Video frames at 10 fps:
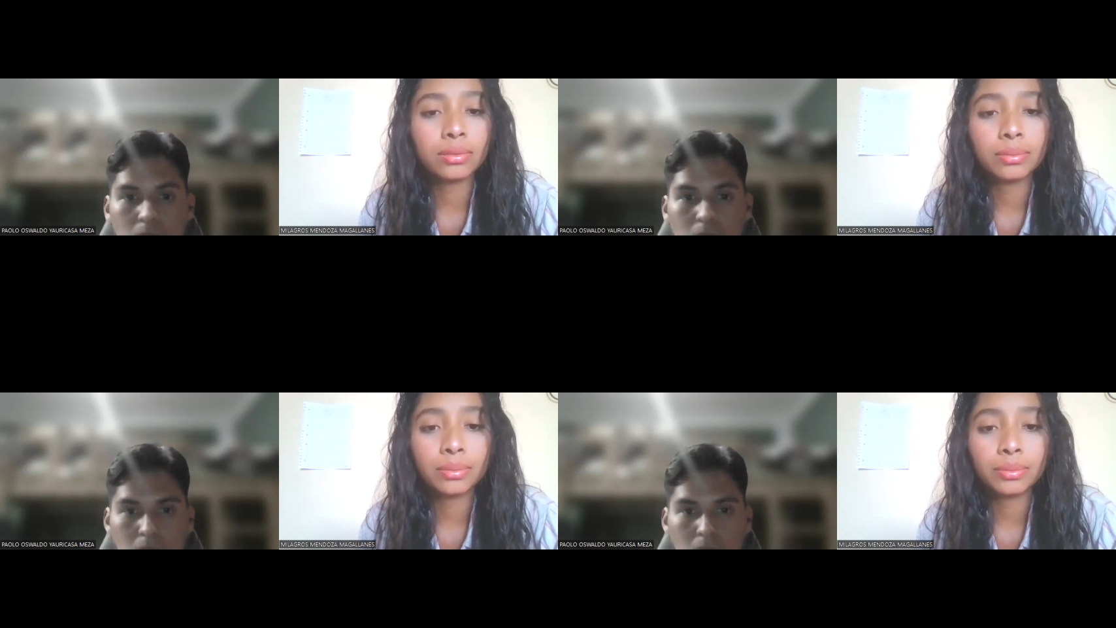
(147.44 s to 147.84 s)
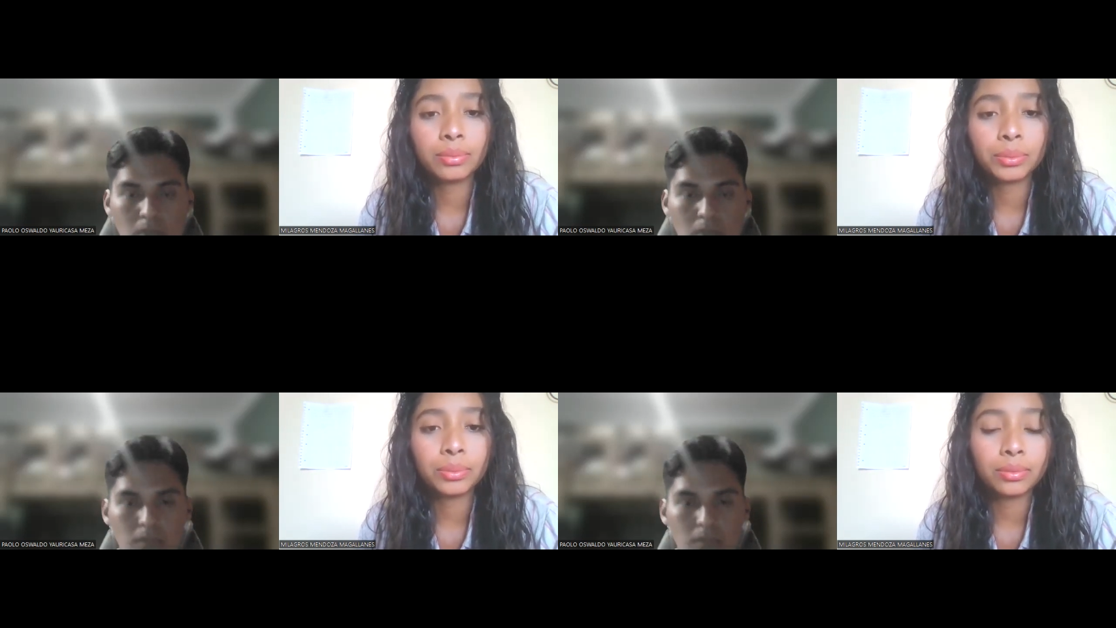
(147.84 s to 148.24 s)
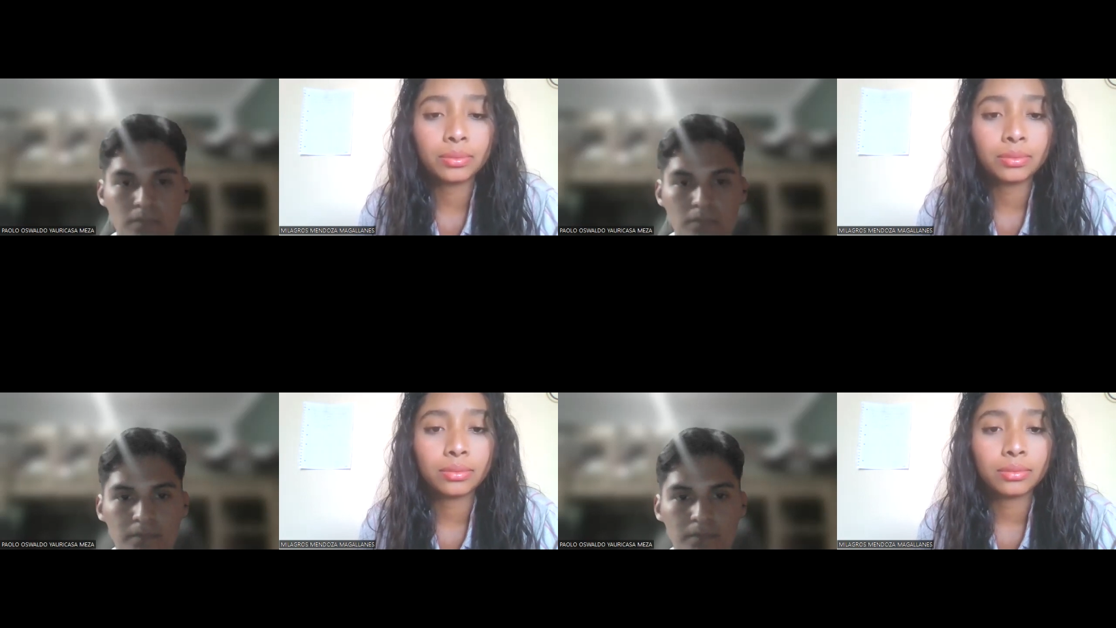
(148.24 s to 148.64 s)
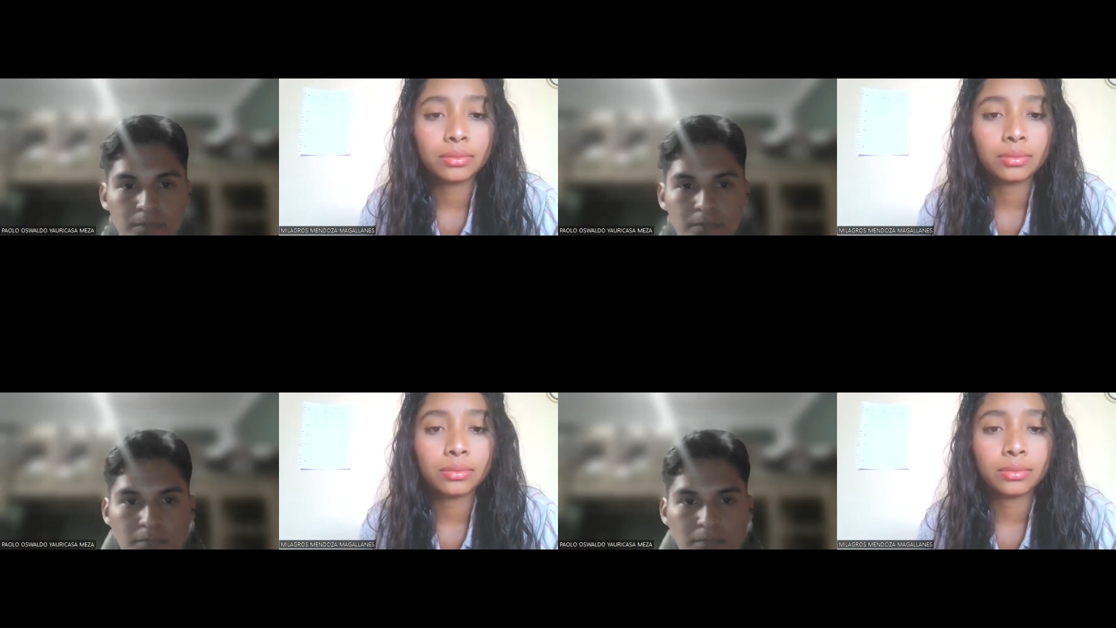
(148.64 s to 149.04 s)

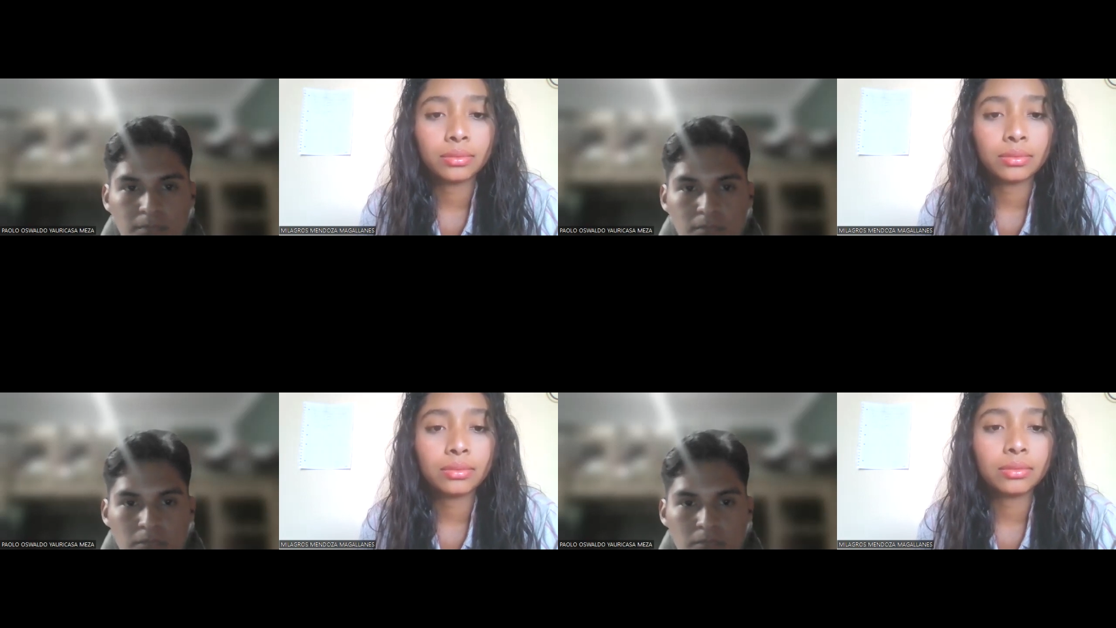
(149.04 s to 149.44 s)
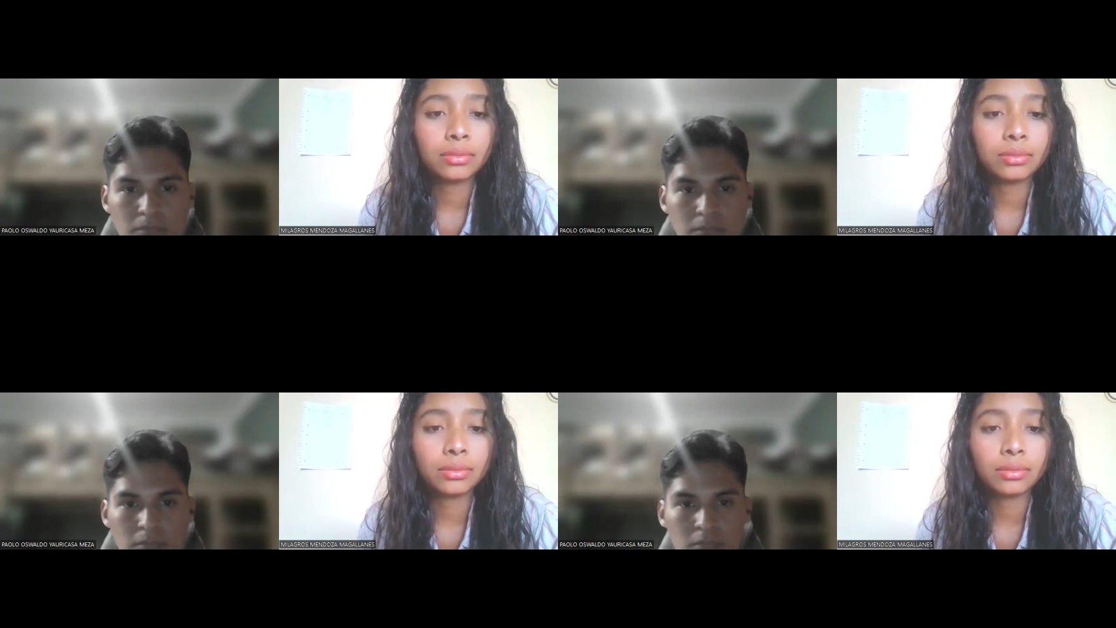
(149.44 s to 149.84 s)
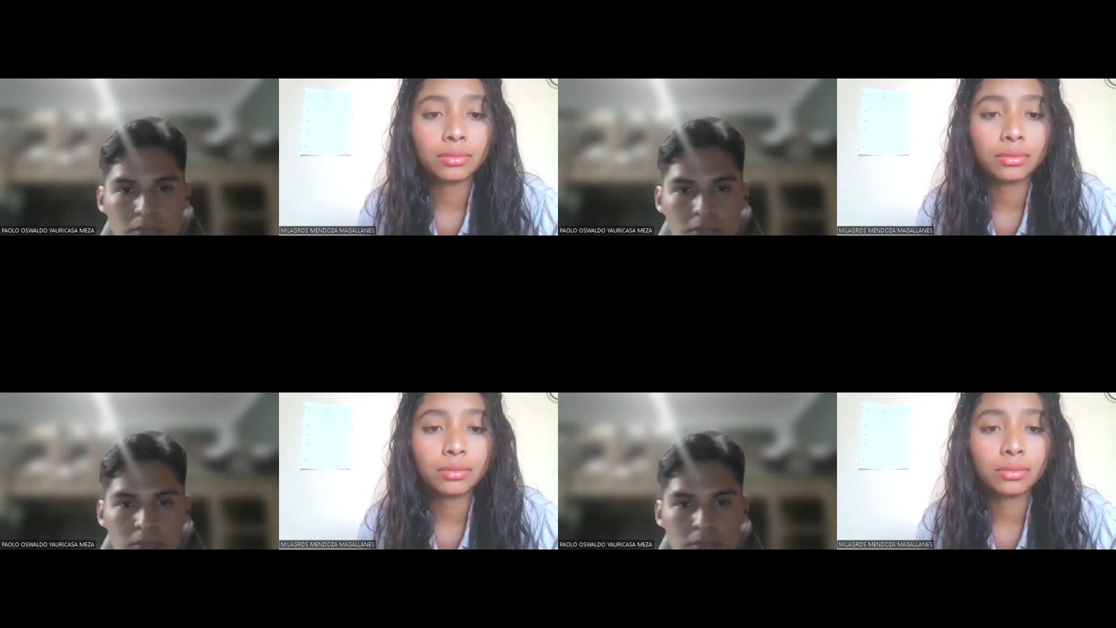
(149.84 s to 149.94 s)
[no speech]